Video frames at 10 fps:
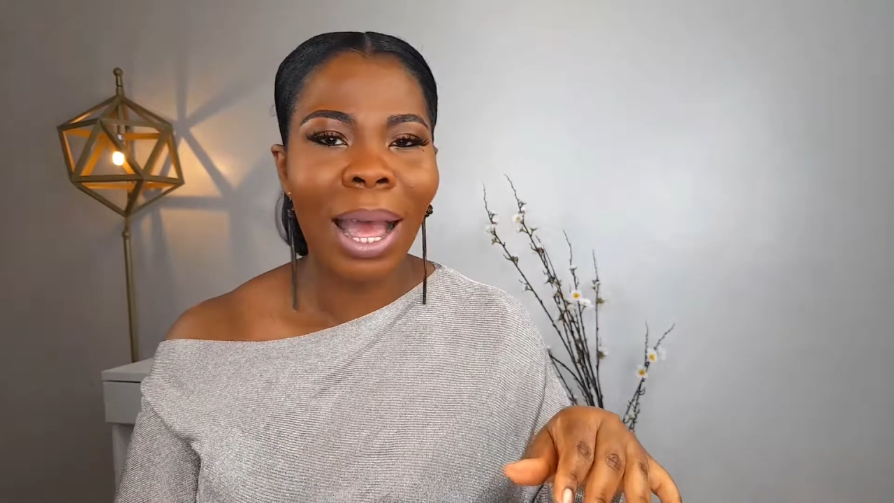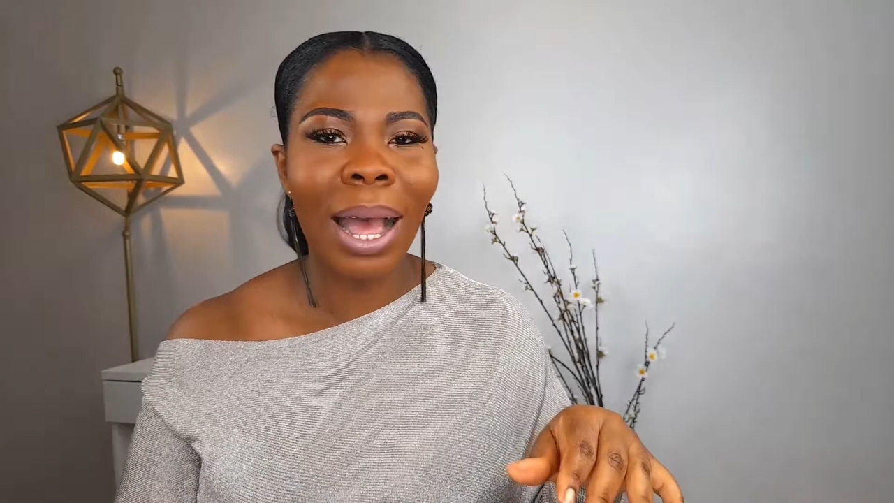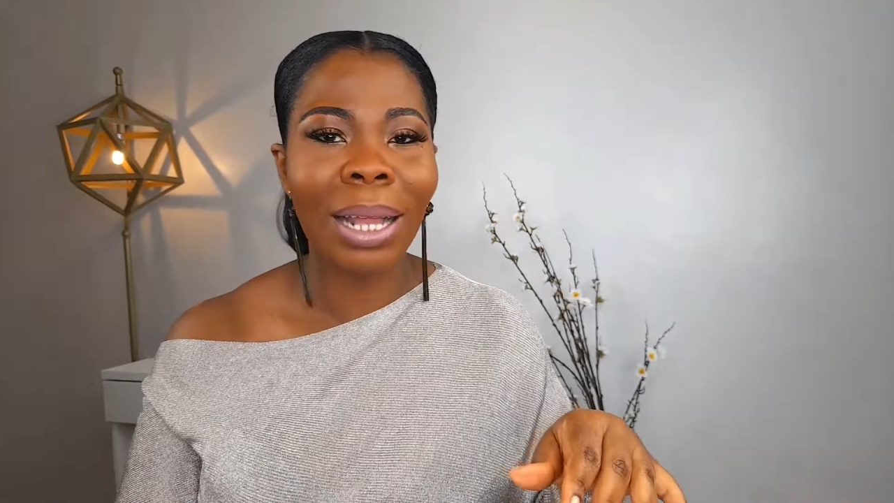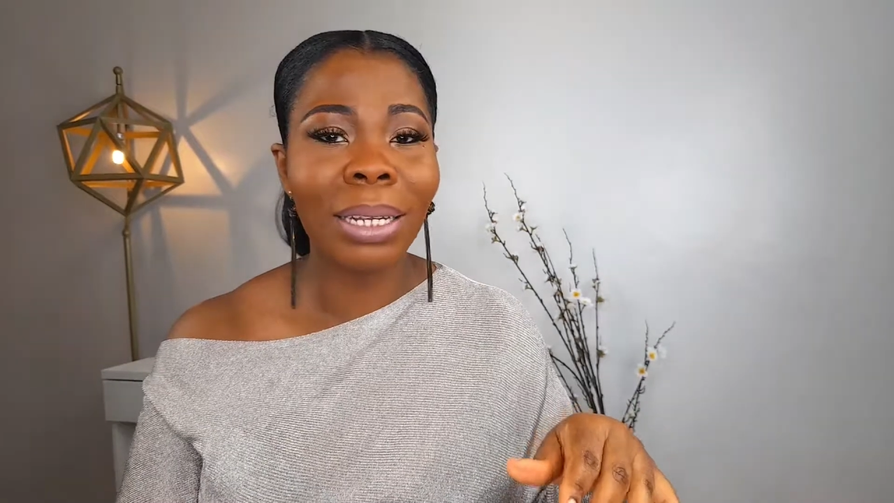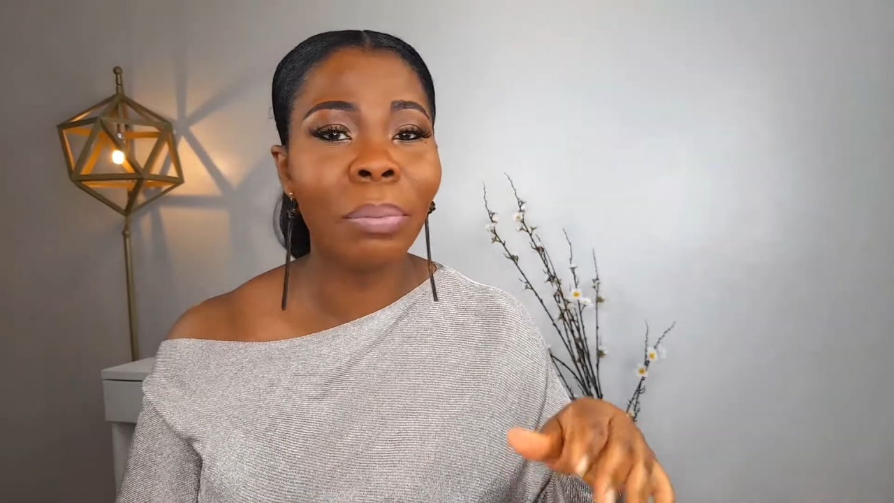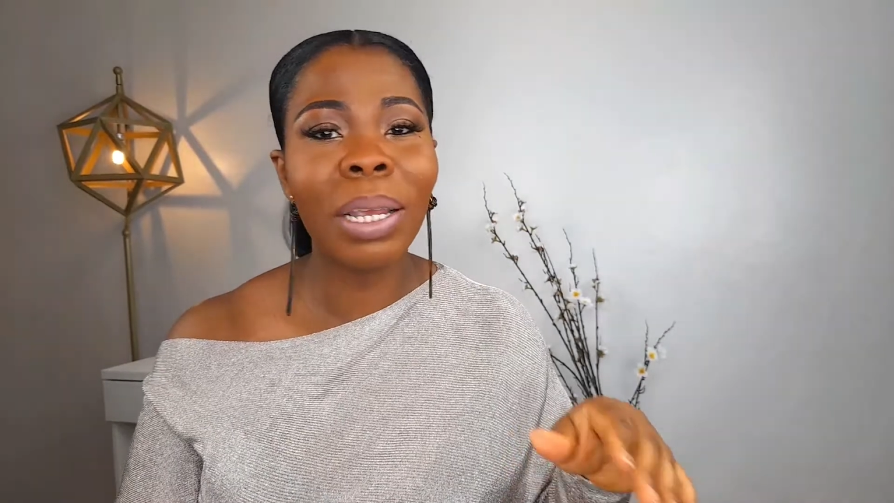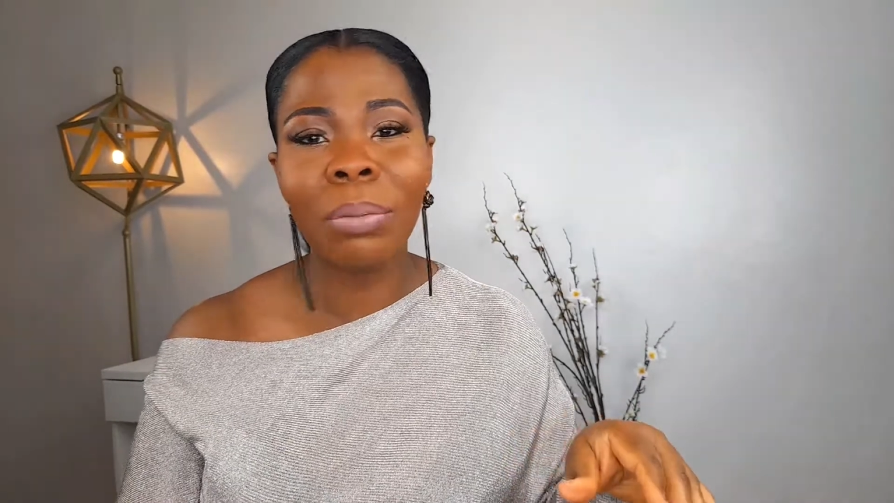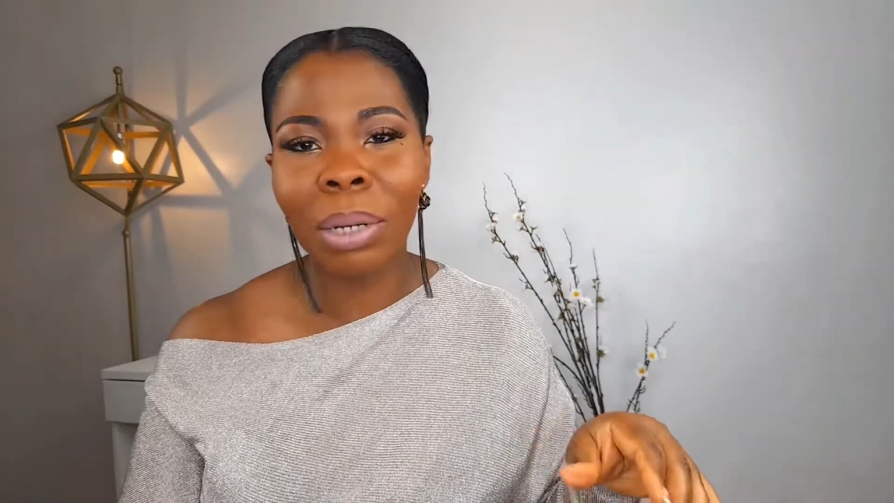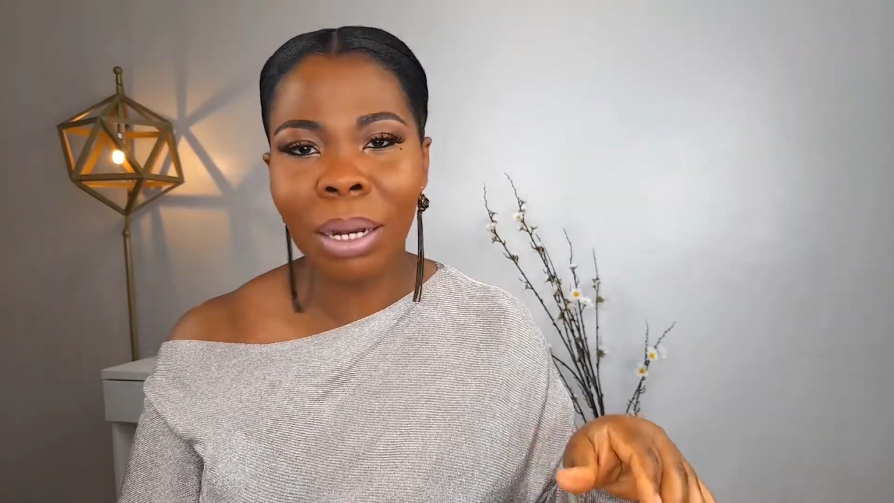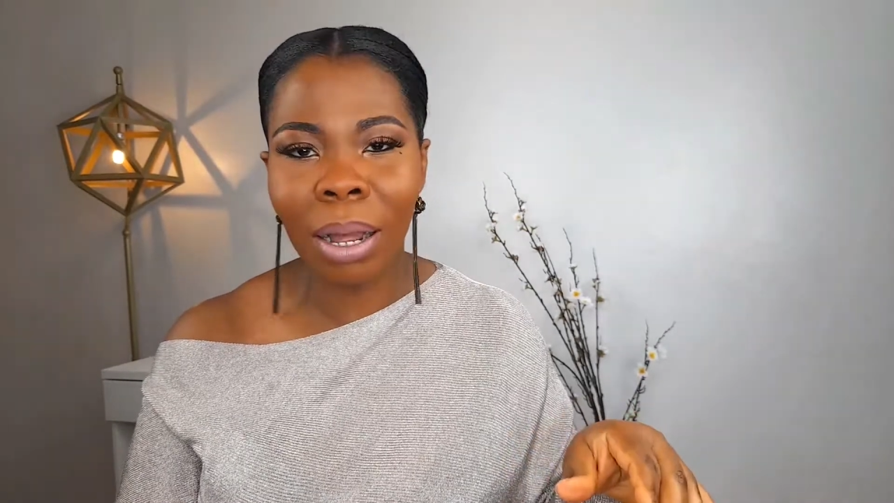and it made
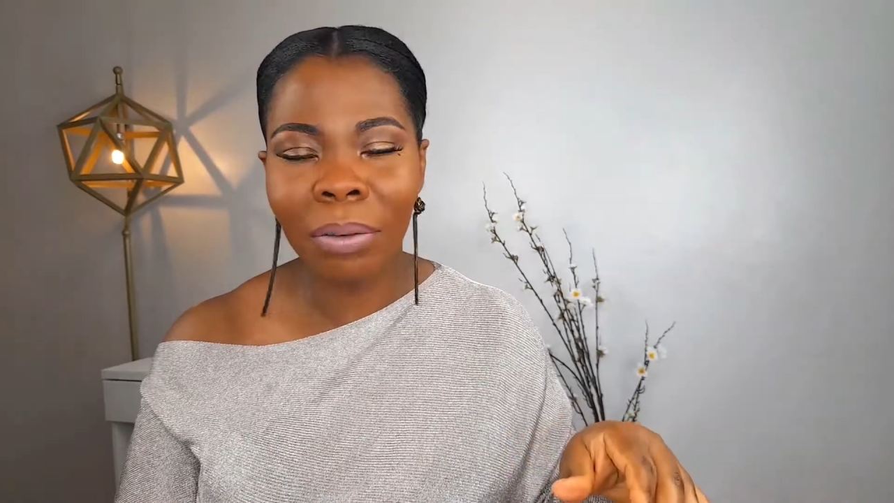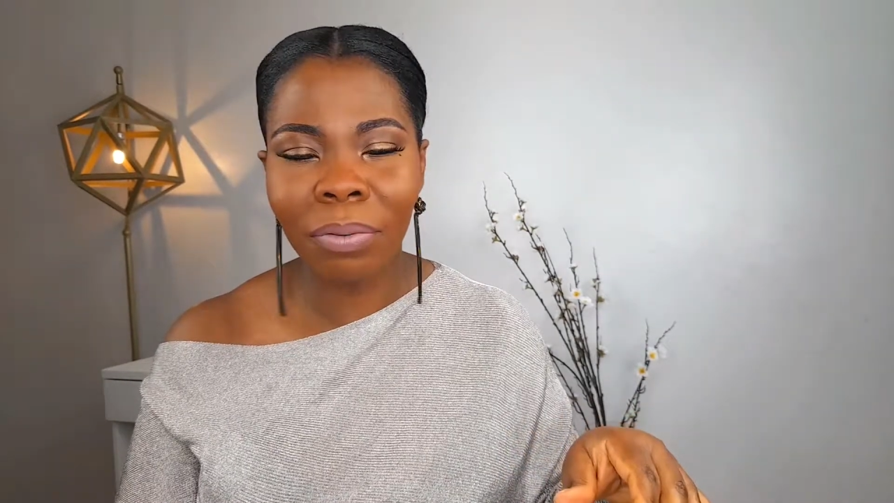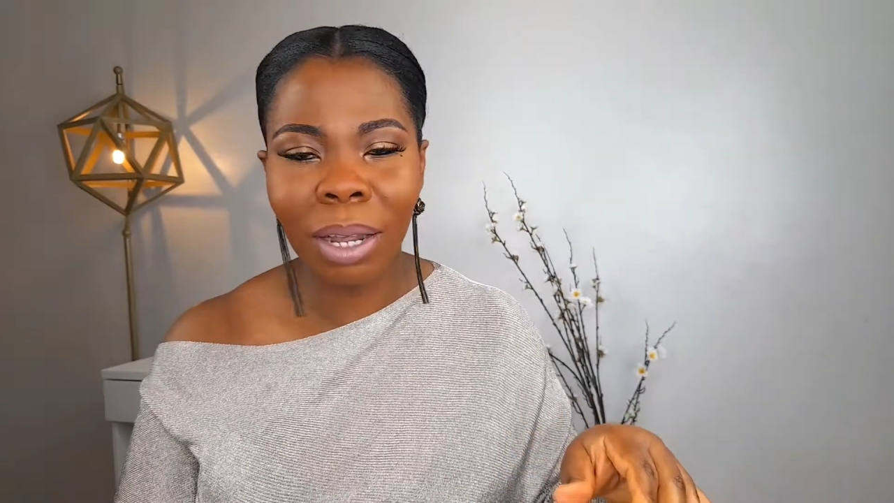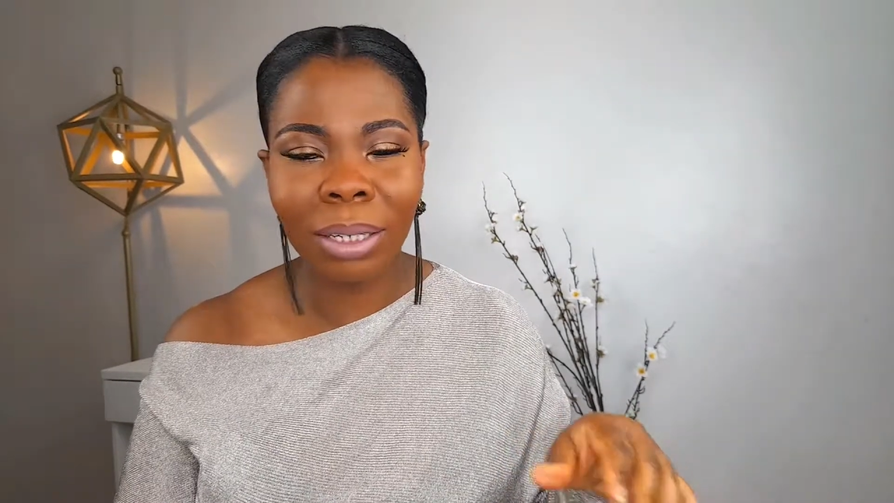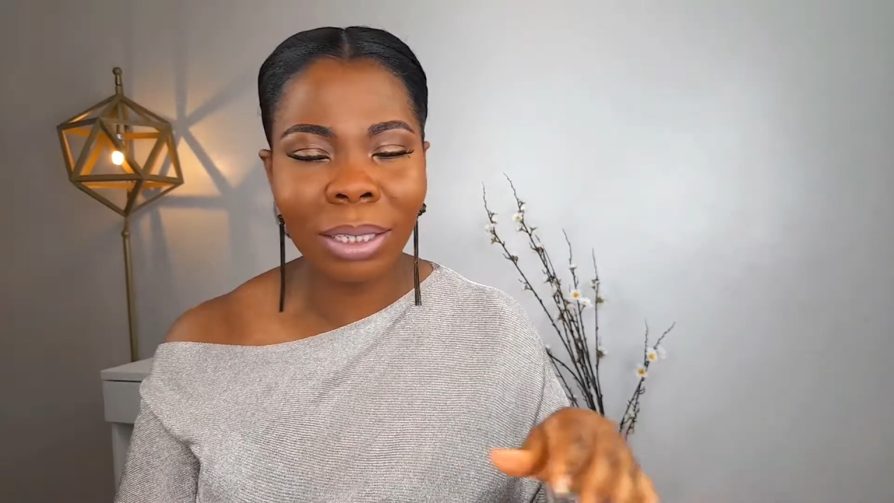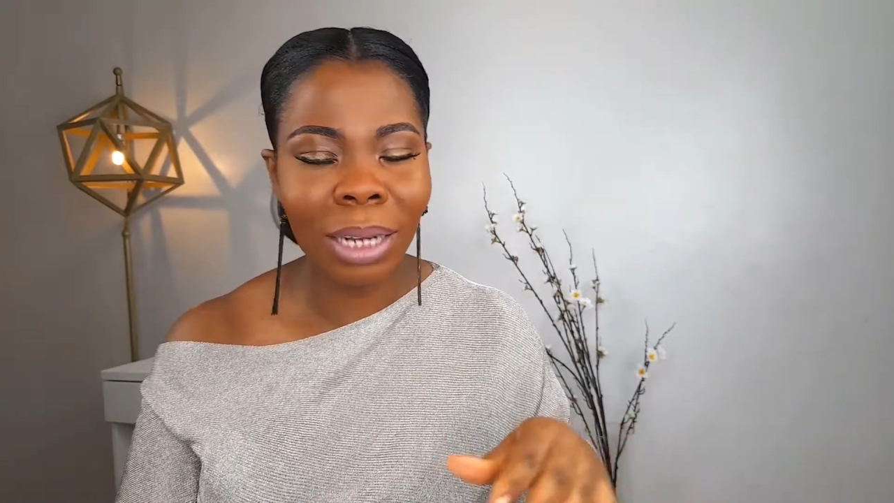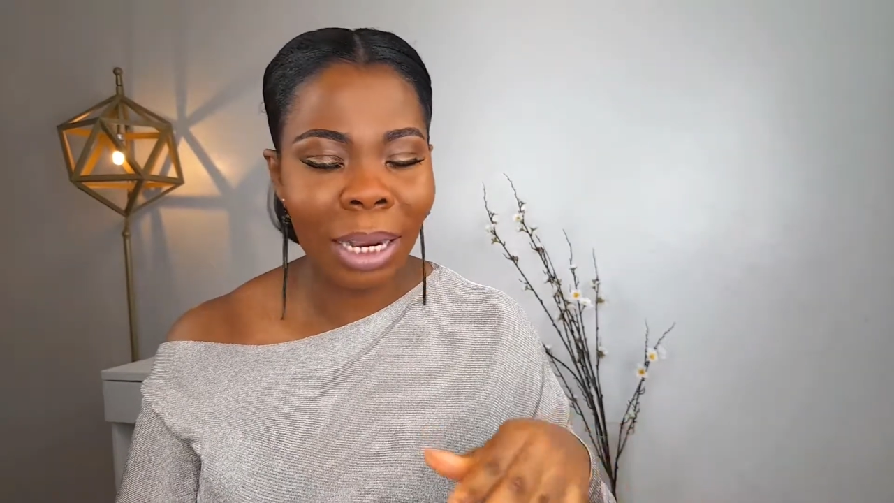me laugh and it,